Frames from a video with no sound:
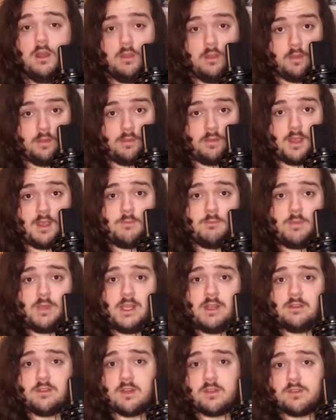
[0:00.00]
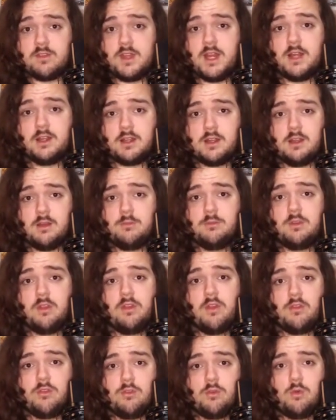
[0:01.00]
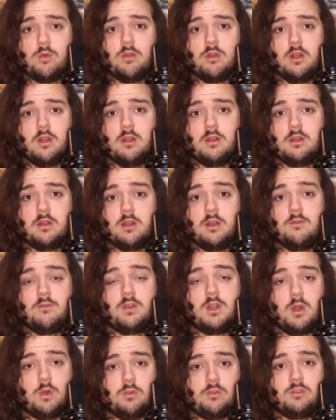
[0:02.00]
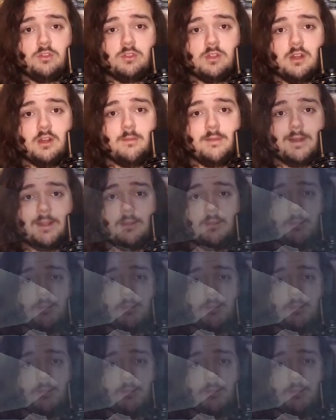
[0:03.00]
the same peace has not come to the Zora of Coastal Termina.